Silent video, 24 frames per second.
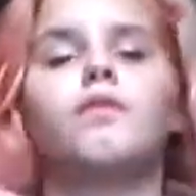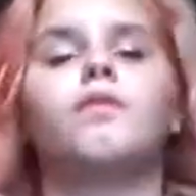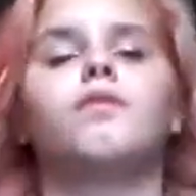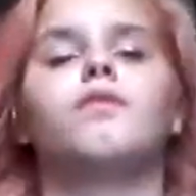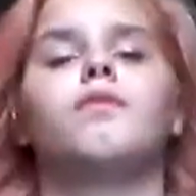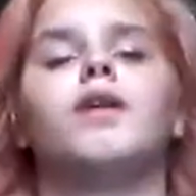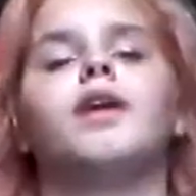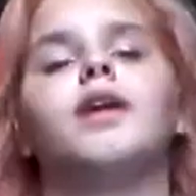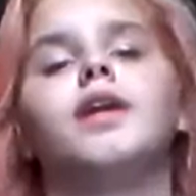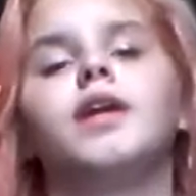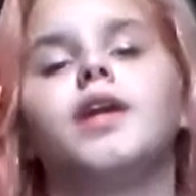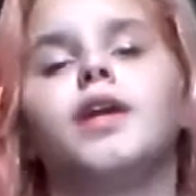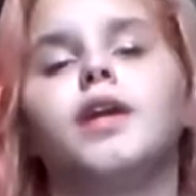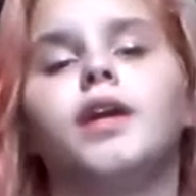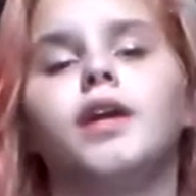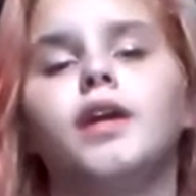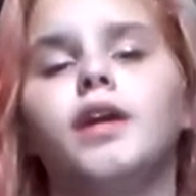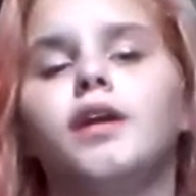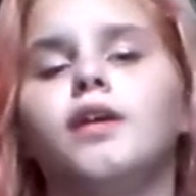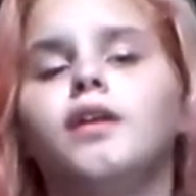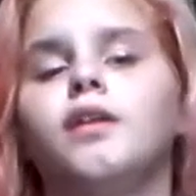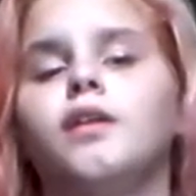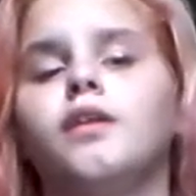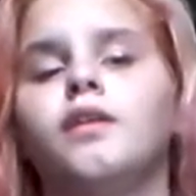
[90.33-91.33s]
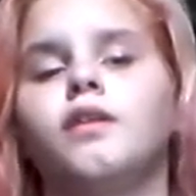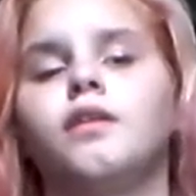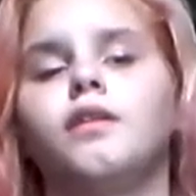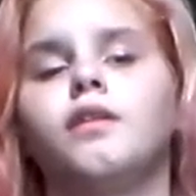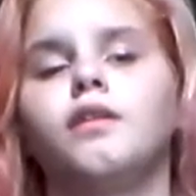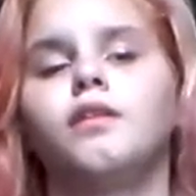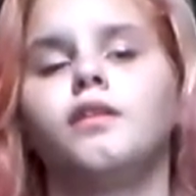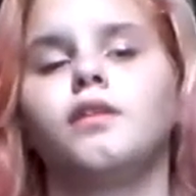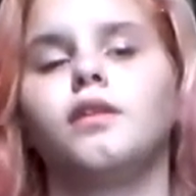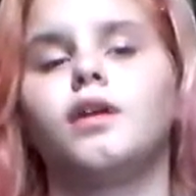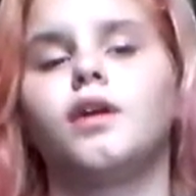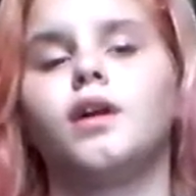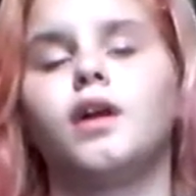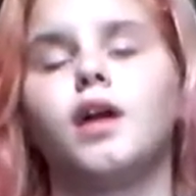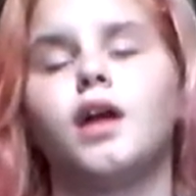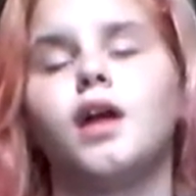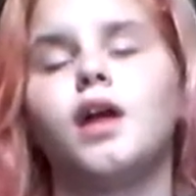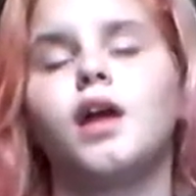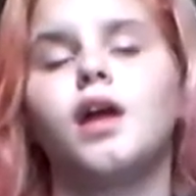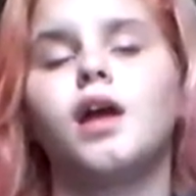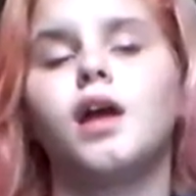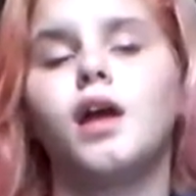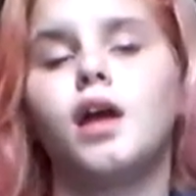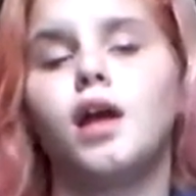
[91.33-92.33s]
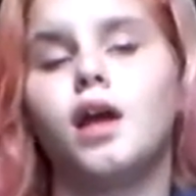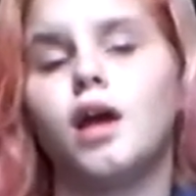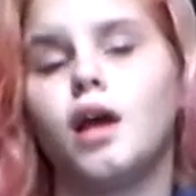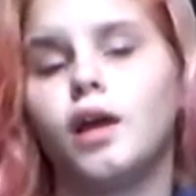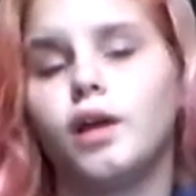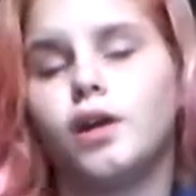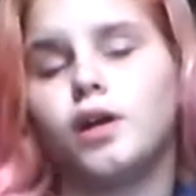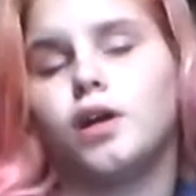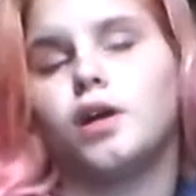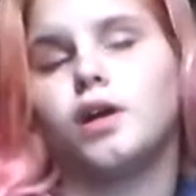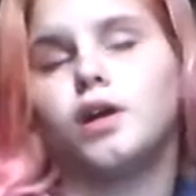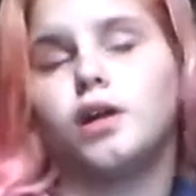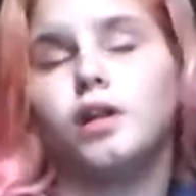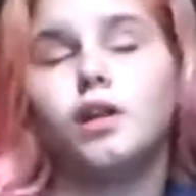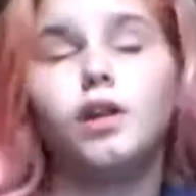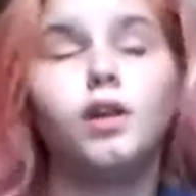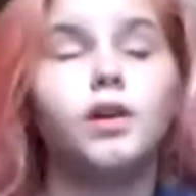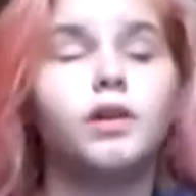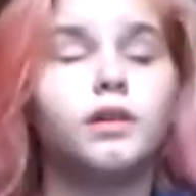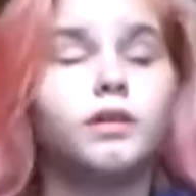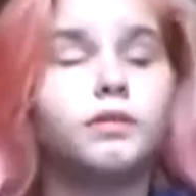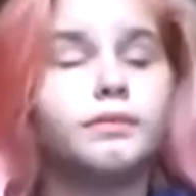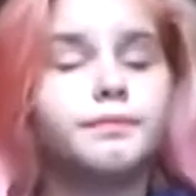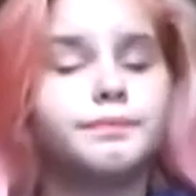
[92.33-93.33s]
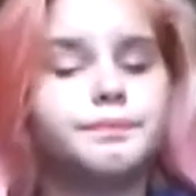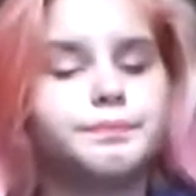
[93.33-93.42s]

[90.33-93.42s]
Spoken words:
right here. I cut a lot.